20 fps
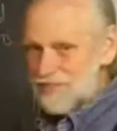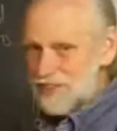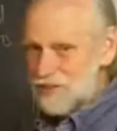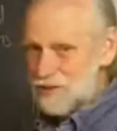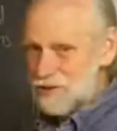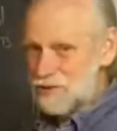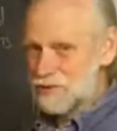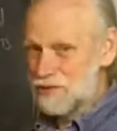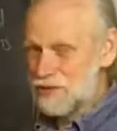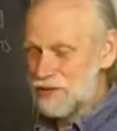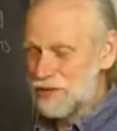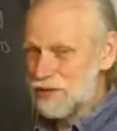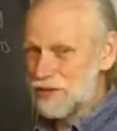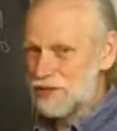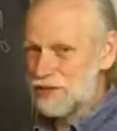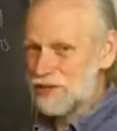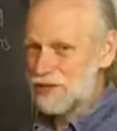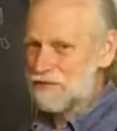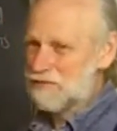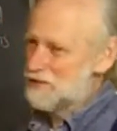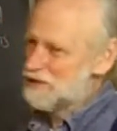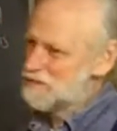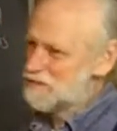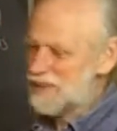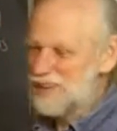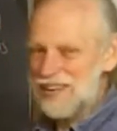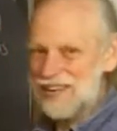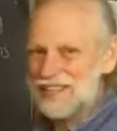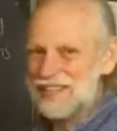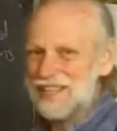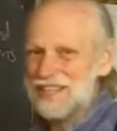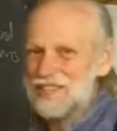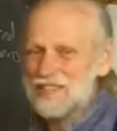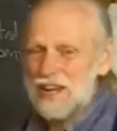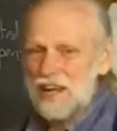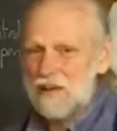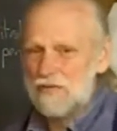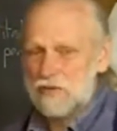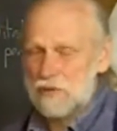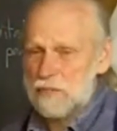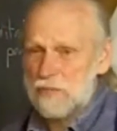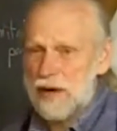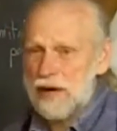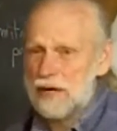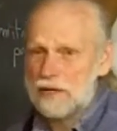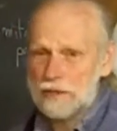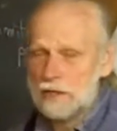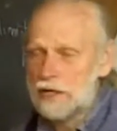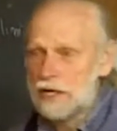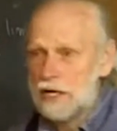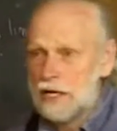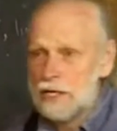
So it was a little different, but it doesn't have to matter.